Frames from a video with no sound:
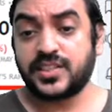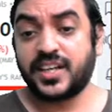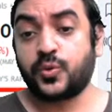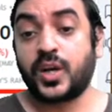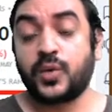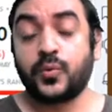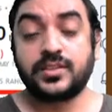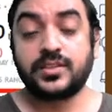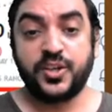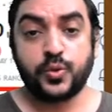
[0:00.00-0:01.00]
at
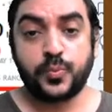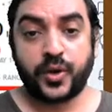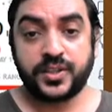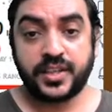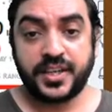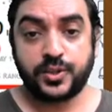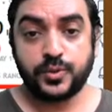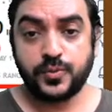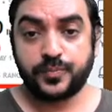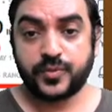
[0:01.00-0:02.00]
1132.32.
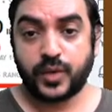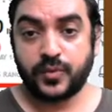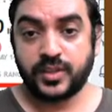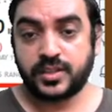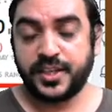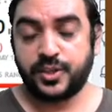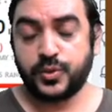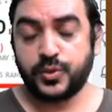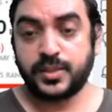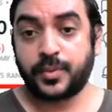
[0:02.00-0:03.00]
1132
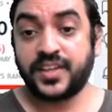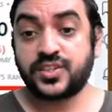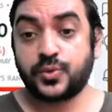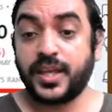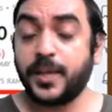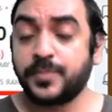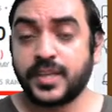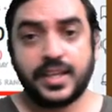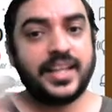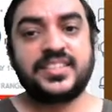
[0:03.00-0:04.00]
is the price today.
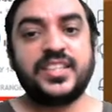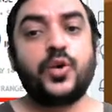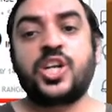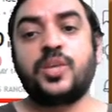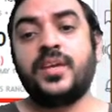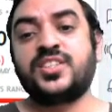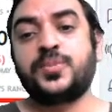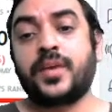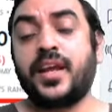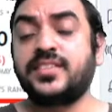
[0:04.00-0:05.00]
Let's see what will be its
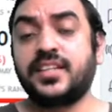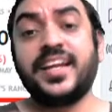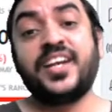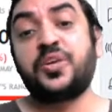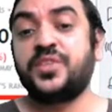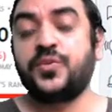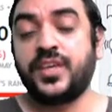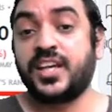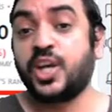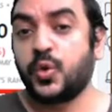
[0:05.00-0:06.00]
price at the end of the
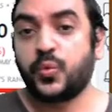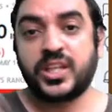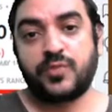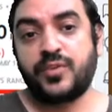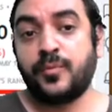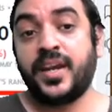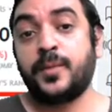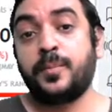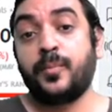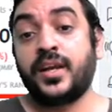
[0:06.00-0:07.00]
week, whether we
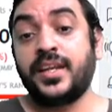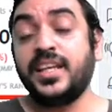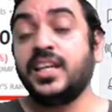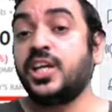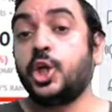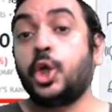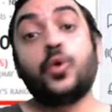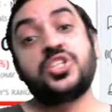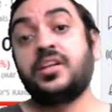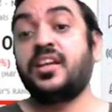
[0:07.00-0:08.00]
made money
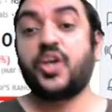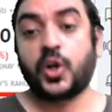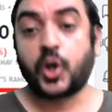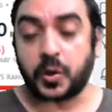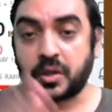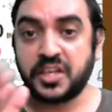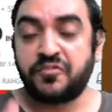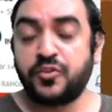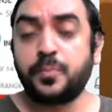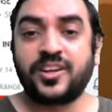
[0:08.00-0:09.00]
notionally or not. If
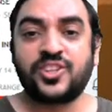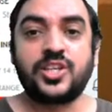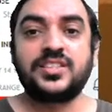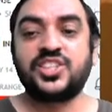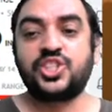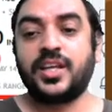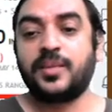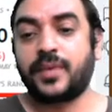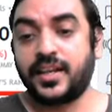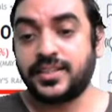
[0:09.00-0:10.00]
you purchase the share
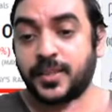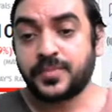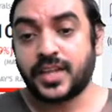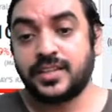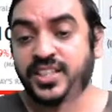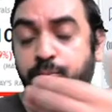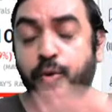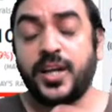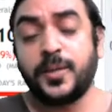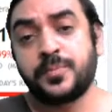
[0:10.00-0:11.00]
price at this
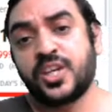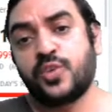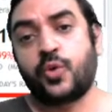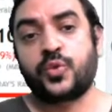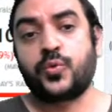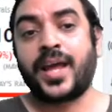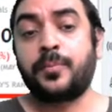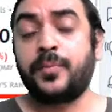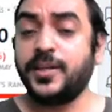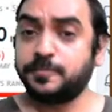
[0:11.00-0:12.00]
point, what would
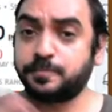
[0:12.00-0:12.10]
happen